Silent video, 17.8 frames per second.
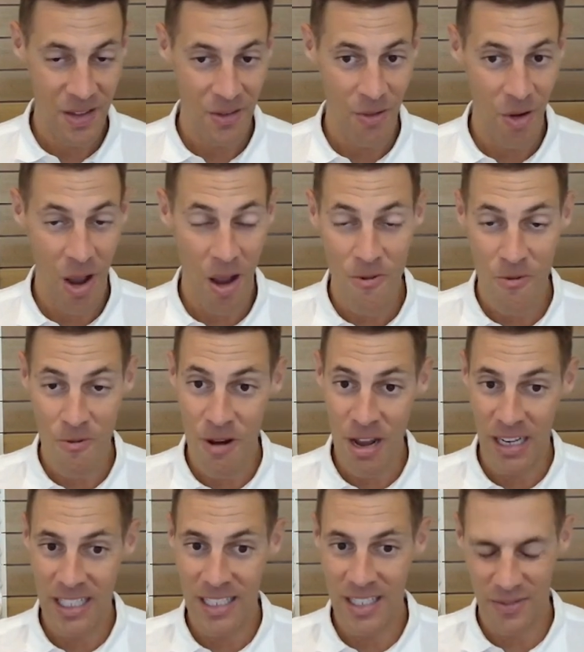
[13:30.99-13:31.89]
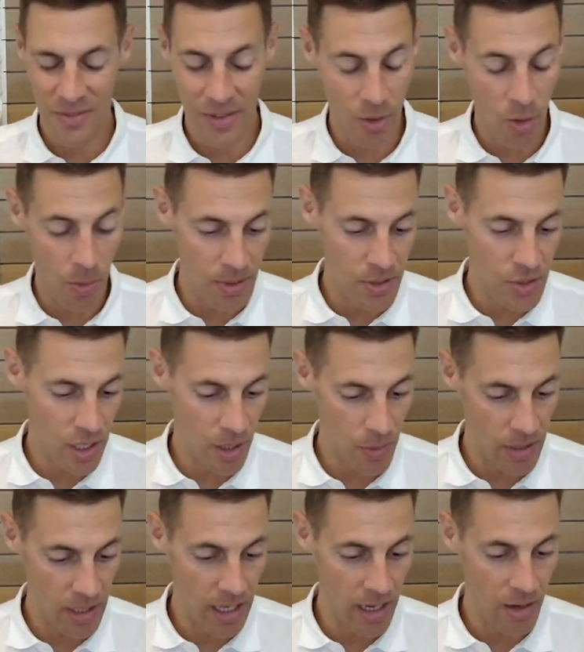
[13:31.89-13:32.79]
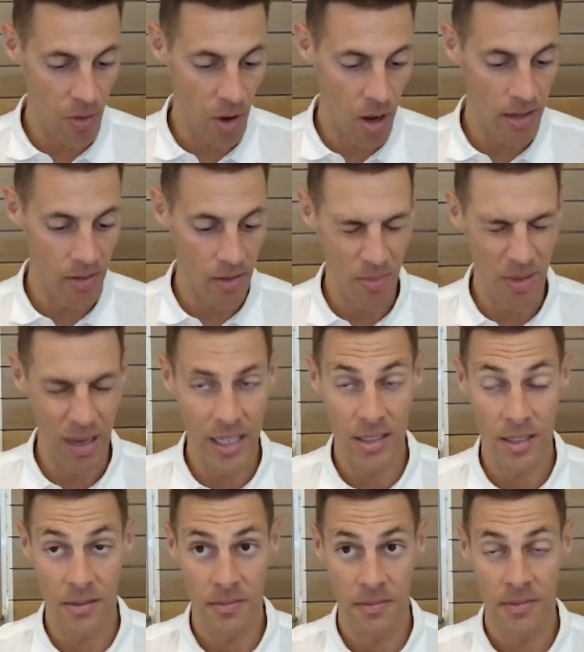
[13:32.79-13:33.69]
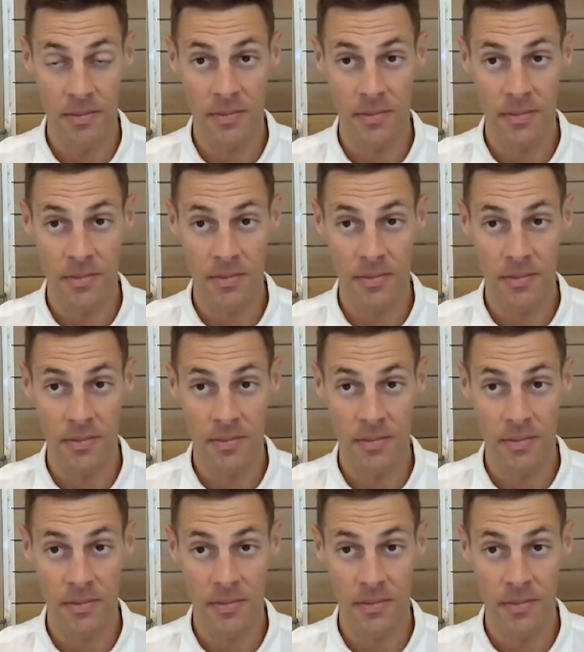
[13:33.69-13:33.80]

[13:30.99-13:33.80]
right? Really difficult, but gee, when you get it right, it's amazing.